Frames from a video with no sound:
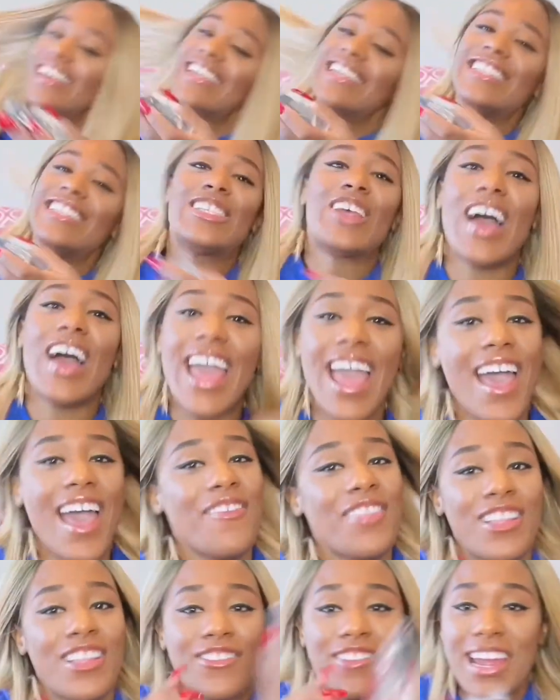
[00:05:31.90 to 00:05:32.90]
So I
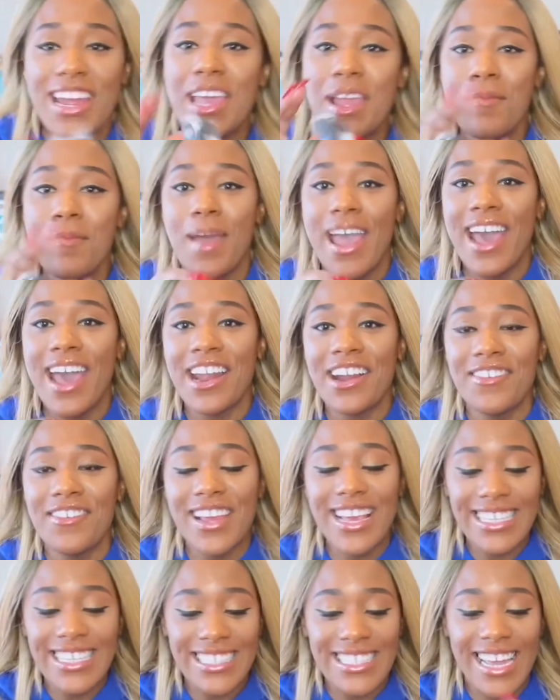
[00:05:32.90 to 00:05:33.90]
have 3
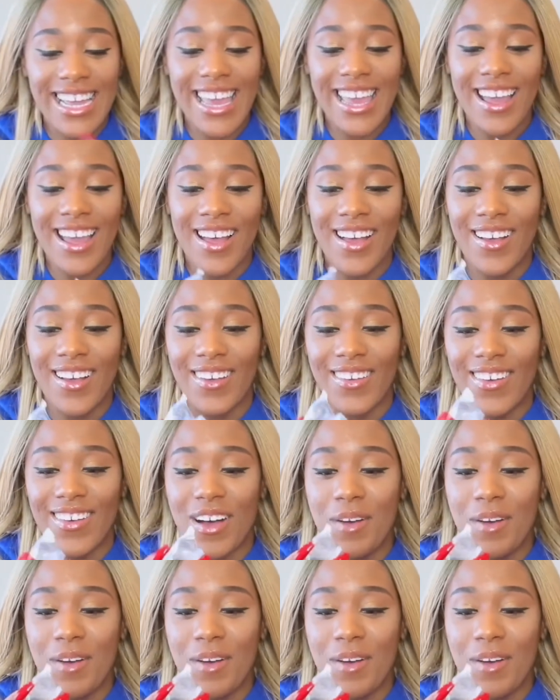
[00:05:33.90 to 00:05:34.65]
batteries now.